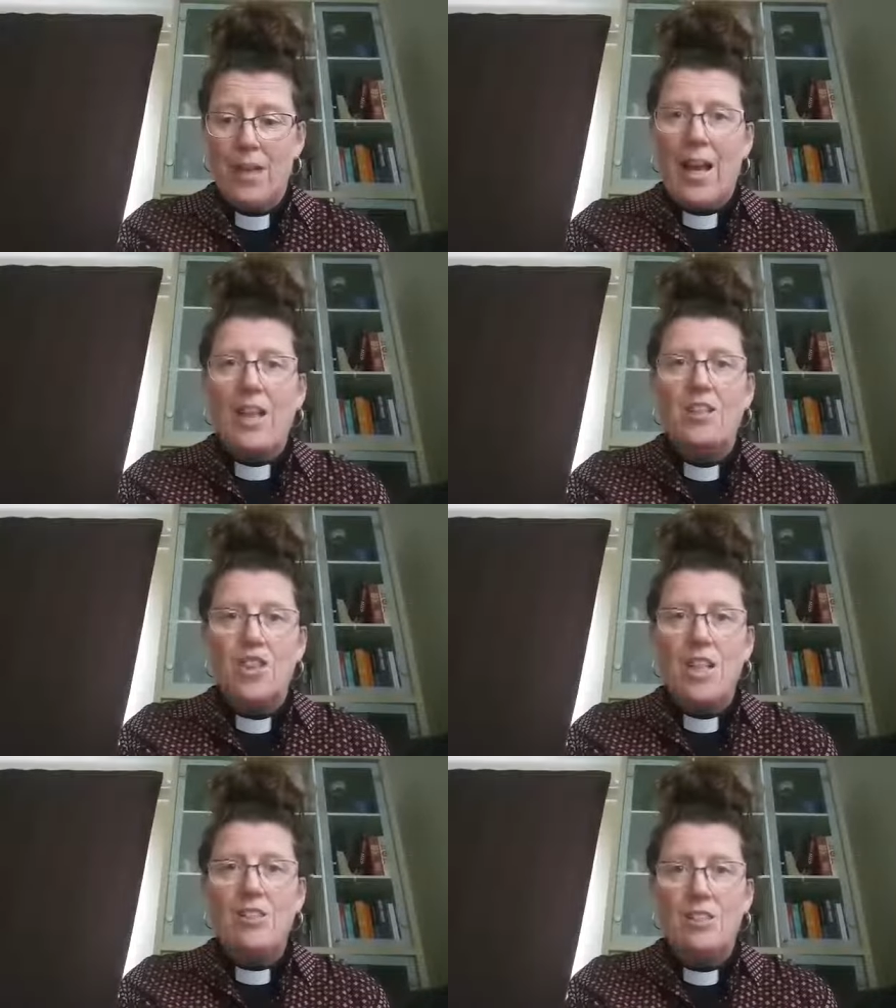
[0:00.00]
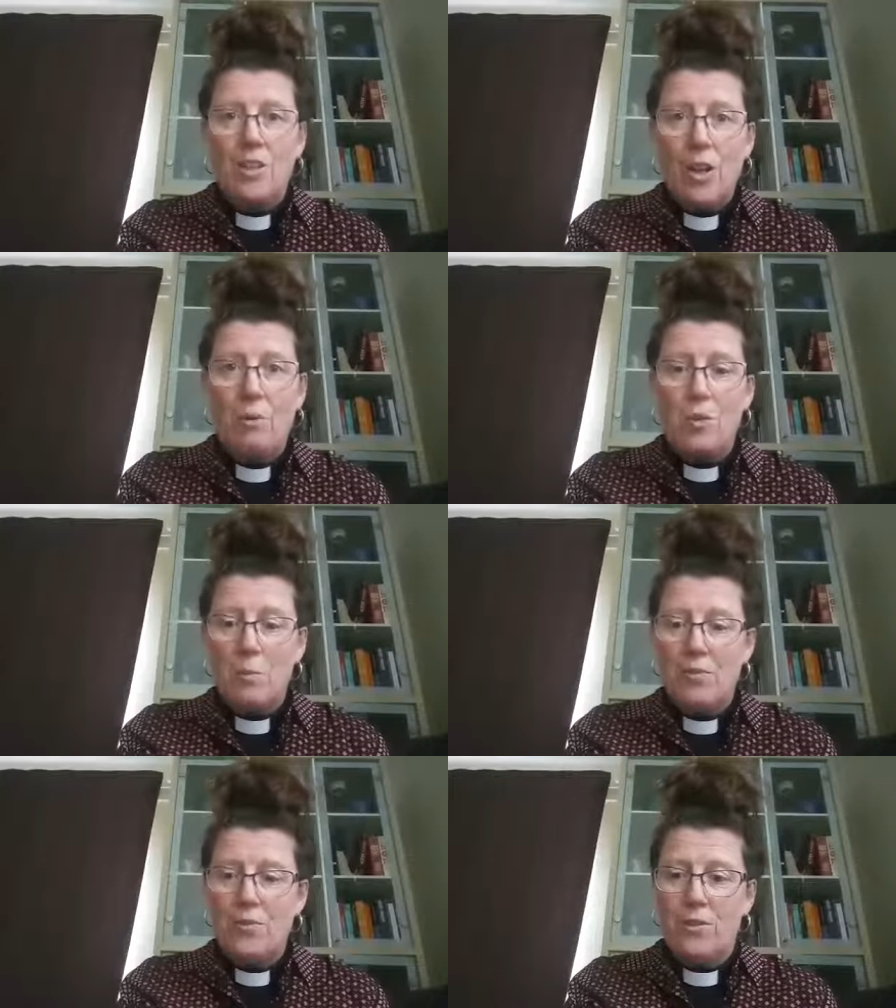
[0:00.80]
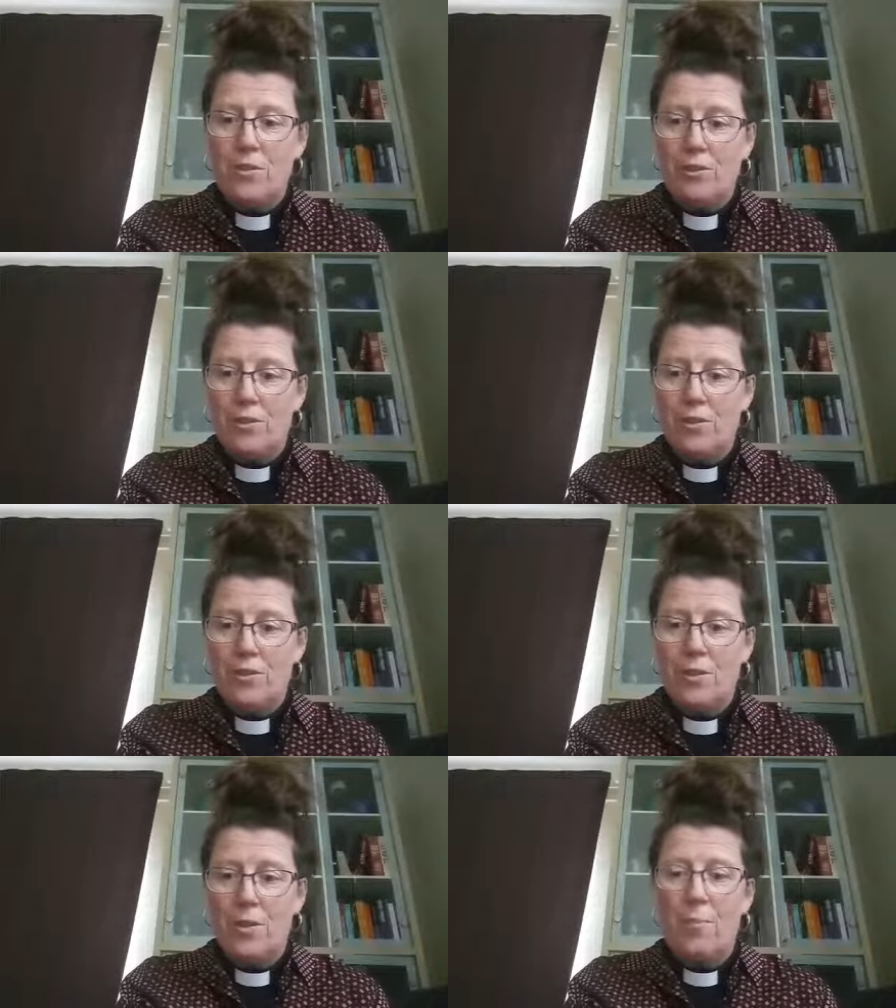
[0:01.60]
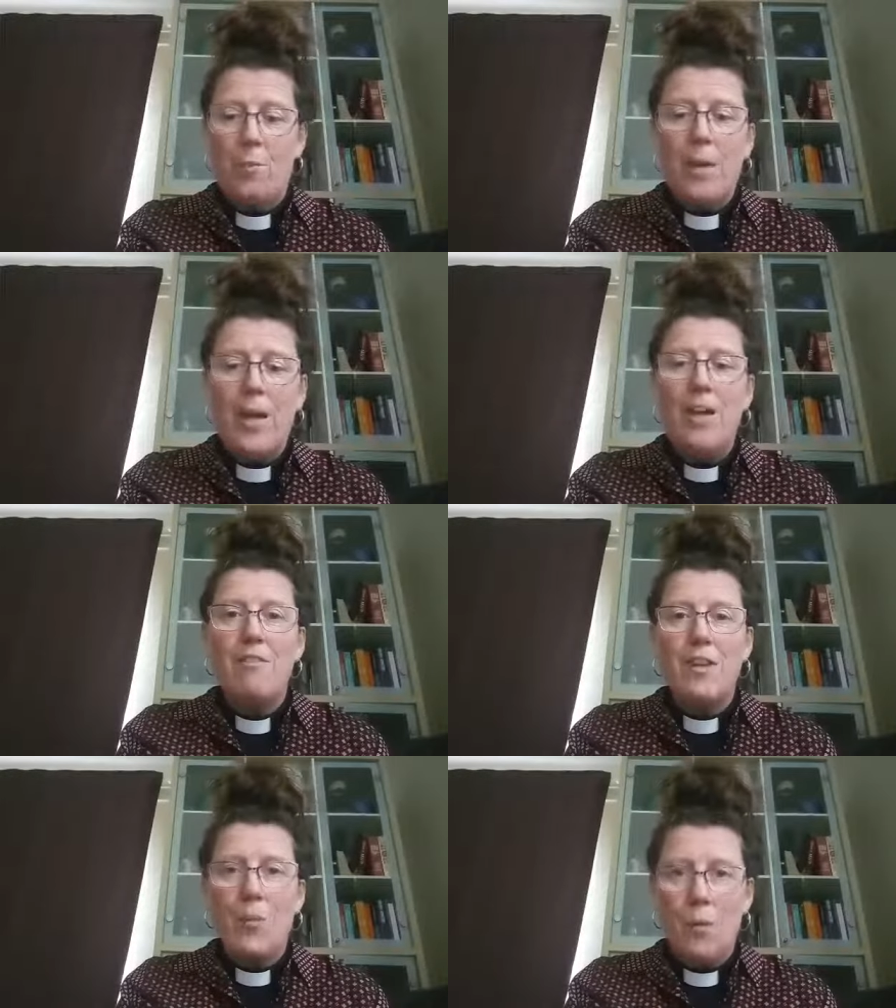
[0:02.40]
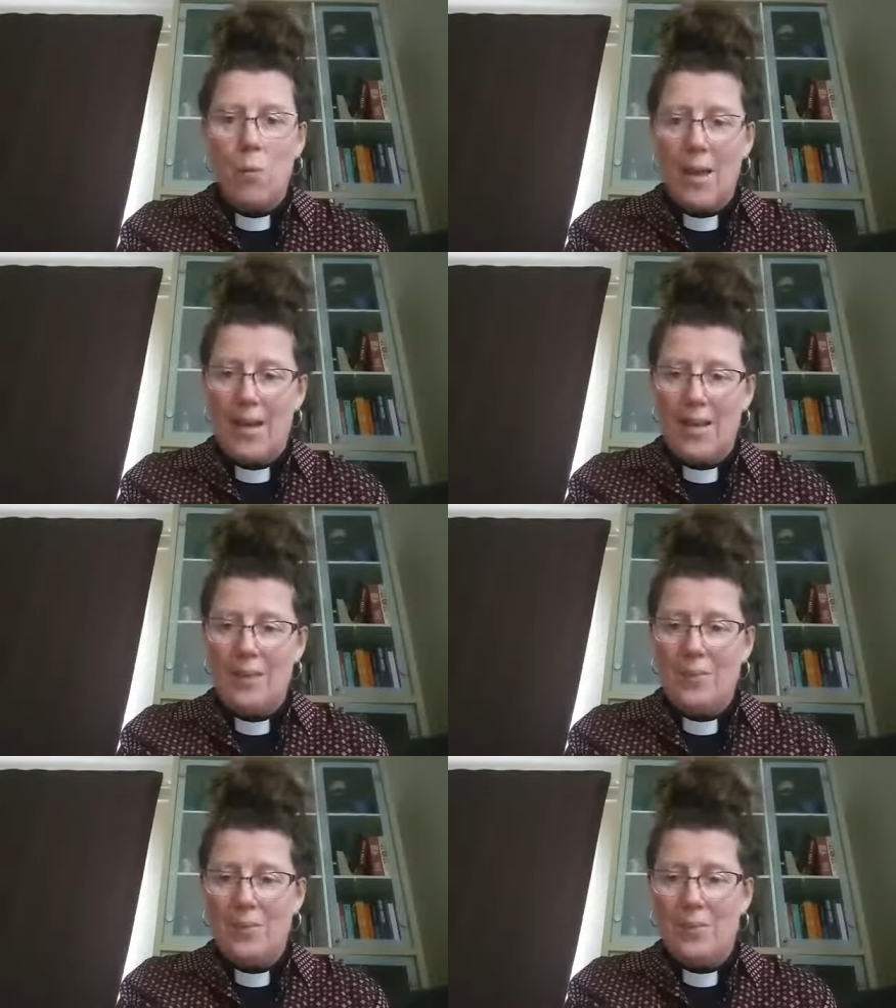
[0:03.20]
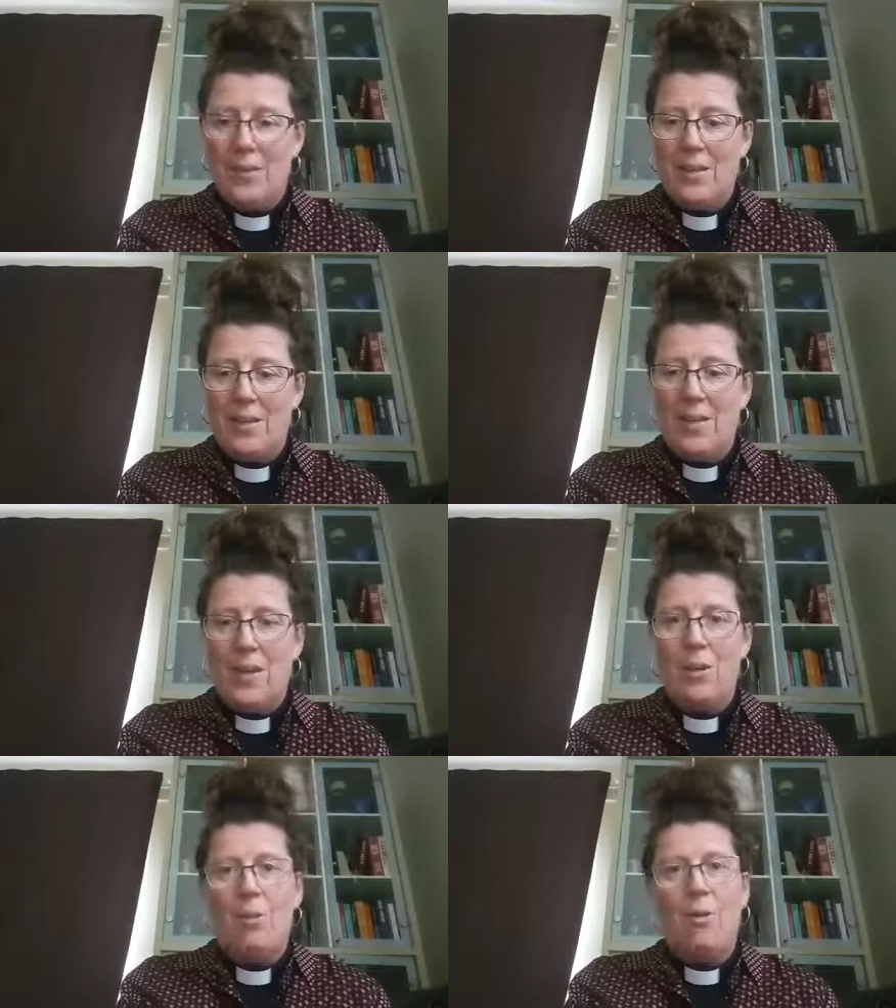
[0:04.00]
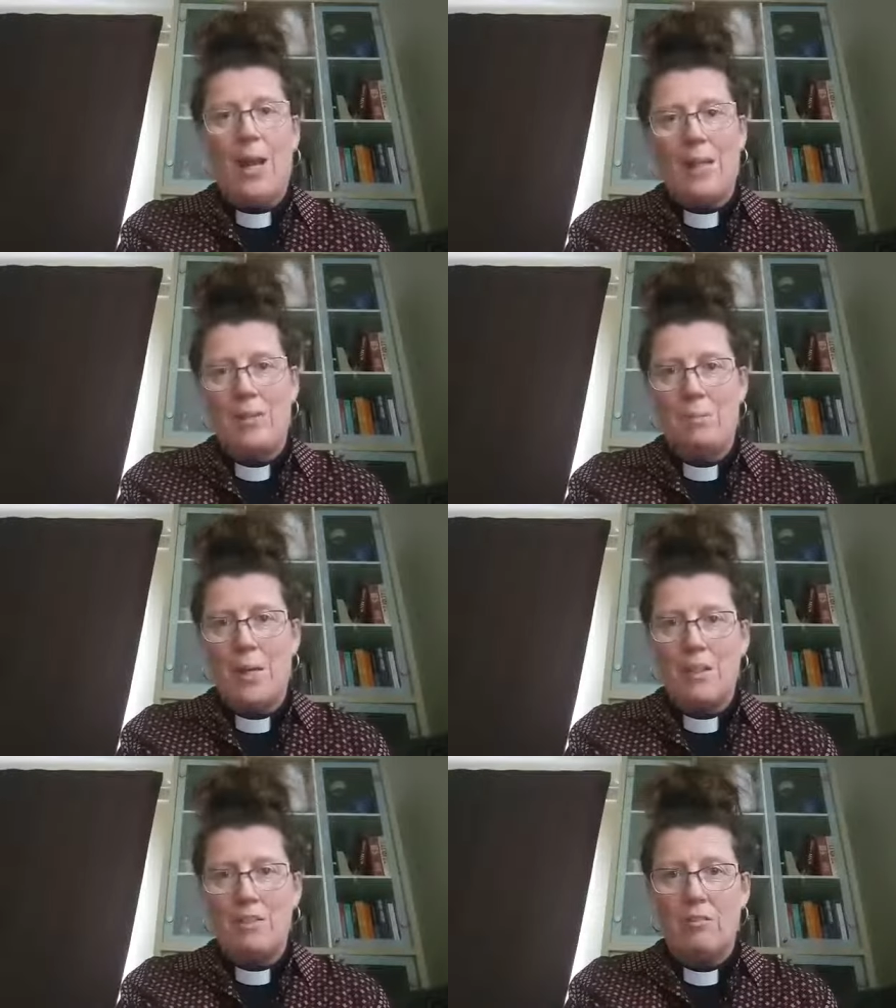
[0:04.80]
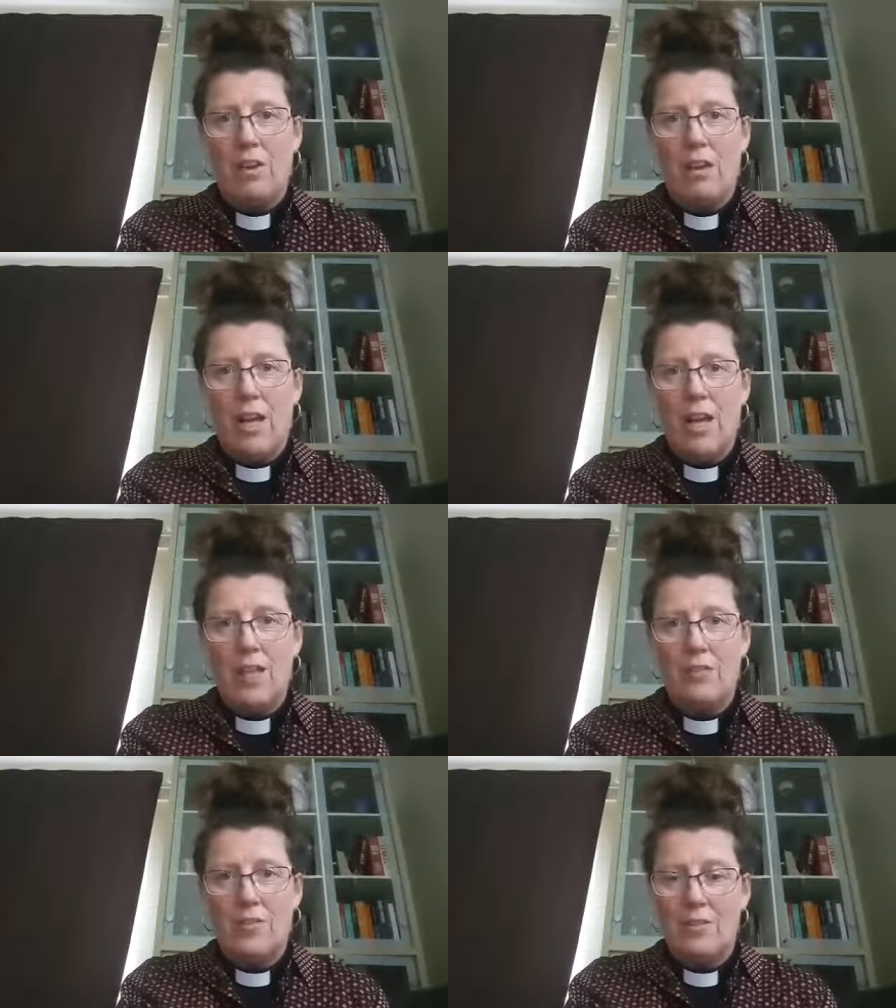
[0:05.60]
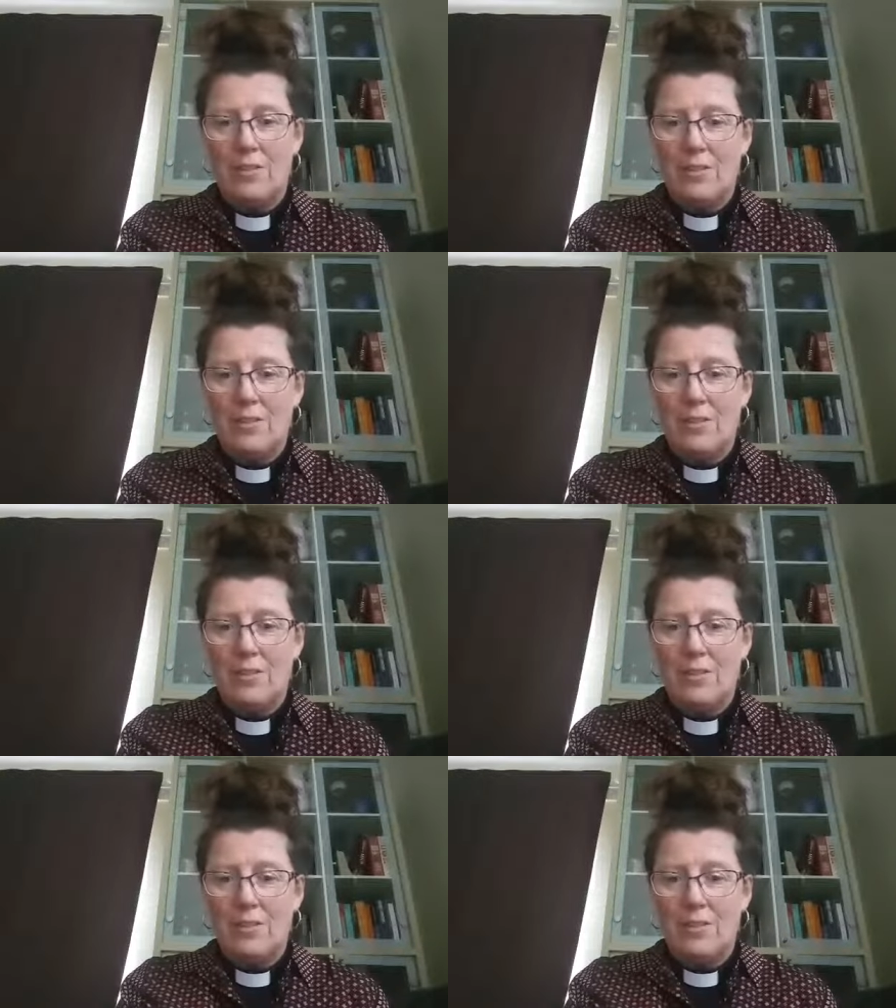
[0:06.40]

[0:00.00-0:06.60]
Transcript: And Jesus goes before us, preparing the way in all aspects of our lives.